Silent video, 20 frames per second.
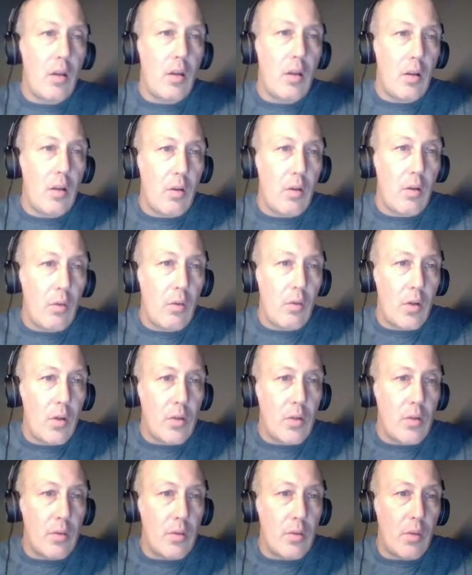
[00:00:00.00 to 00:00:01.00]
Where's the
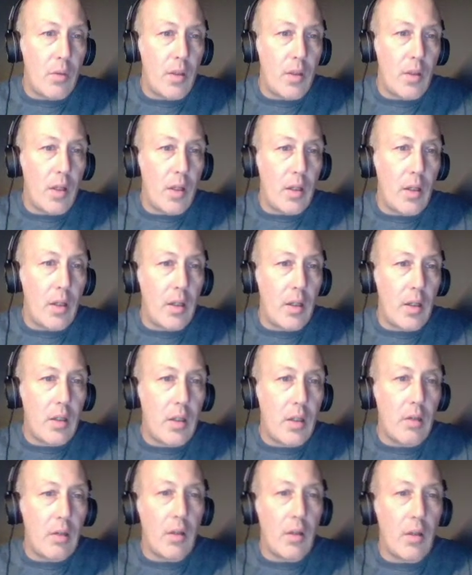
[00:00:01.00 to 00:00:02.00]
one that I like?
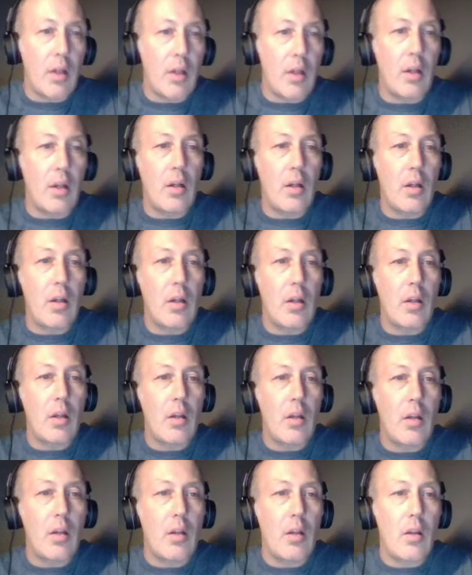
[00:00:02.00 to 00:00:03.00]
Right here.
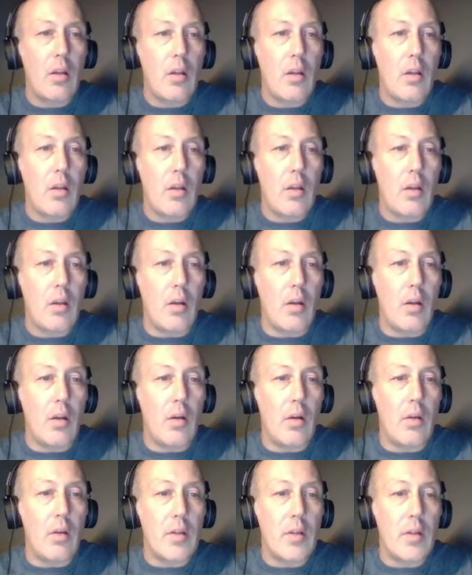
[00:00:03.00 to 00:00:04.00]
No,
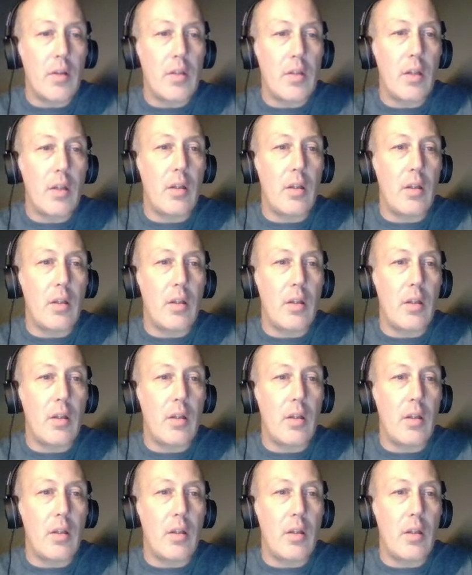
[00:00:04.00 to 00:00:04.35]
that's not it.